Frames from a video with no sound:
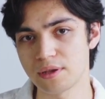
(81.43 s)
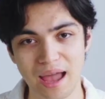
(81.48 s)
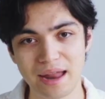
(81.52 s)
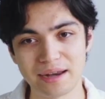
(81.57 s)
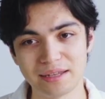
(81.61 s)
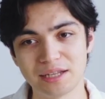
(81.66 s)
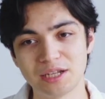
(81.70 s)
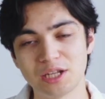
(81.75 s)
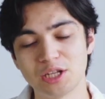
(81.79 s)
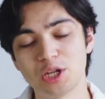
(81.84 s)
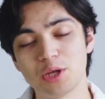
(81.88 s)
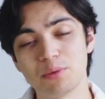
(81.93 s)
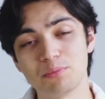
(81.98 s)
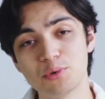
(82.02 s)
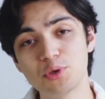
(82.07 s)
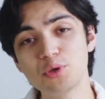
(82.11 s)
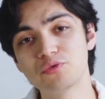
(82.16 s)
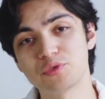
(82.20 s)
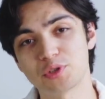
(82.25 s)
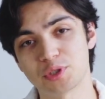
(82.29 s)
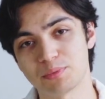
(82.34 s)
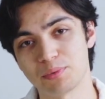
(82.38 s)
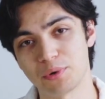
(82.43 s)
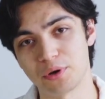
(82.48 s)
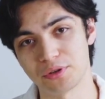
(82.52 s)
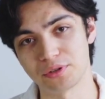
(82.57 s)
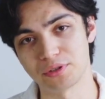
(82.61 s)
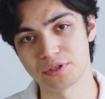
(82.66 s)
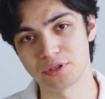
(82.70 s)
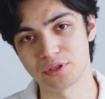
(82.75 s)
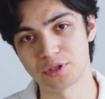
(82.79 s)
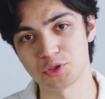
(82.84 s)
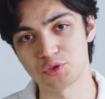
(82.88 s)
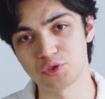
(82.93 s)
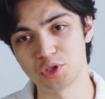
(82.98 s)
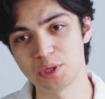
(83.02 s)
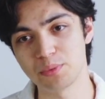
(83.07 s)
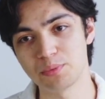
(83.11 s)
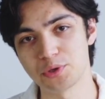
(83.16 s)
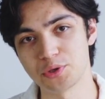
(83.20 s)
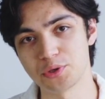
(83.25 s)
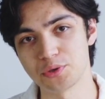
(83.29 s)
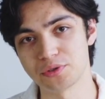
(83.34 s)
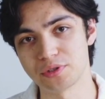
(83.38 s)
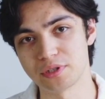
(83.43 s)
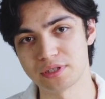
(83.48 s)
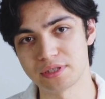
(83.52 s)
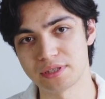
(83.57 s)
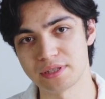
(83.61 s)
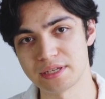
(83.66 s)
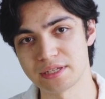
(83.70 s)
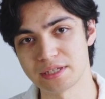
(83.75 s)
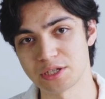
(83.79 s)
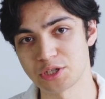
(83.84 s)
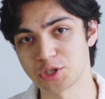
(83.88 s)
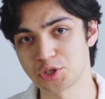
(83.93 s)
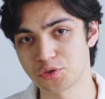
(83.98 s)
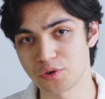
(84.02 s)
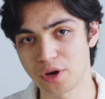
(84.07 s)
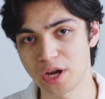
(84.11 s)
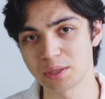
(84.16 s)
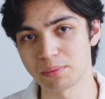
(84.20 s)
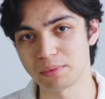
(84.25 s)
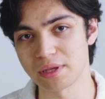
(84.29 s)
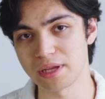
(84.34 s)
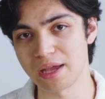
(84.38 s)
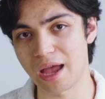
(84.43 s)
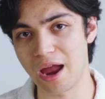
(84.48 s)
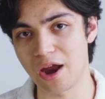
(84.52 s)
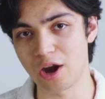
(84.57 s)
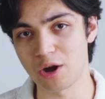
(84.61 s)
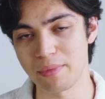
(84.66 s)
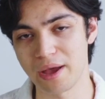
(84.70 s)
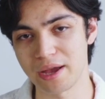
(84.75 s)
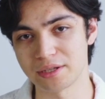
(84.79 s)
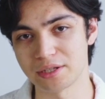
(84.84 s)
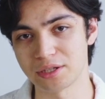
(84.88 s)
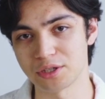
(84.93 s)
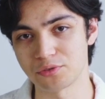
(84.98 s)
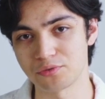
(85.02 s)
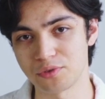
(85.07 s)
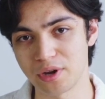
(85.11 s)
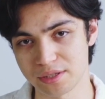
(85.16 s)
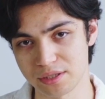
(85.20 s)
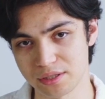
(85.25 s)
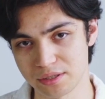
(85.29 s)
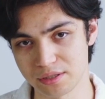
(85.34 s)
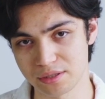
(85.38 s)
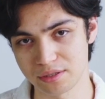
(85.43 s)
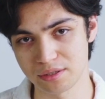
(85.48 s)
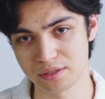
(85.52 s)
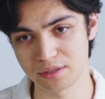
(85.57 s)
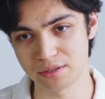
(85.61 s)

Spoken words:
and in an immune response, the tree produces these incredibly aromatic resins.